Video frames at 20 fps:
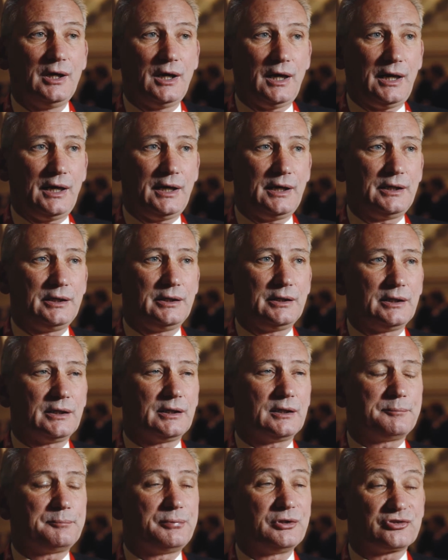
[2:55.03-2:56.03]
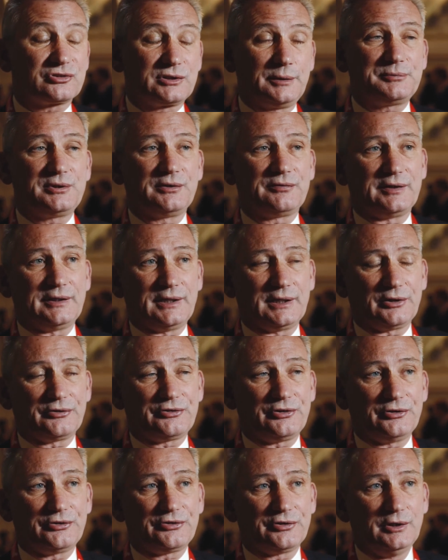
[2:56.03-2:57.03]
and prescriptive
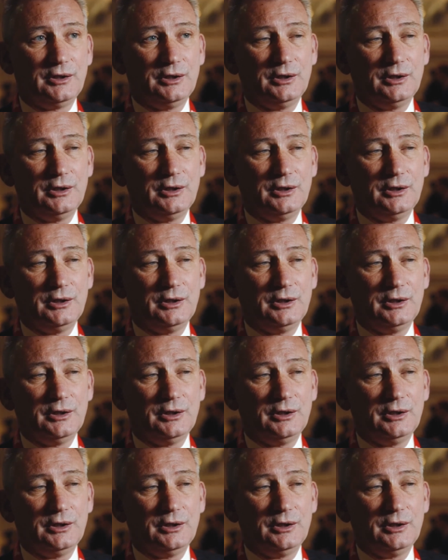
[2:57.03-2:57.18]
analysis,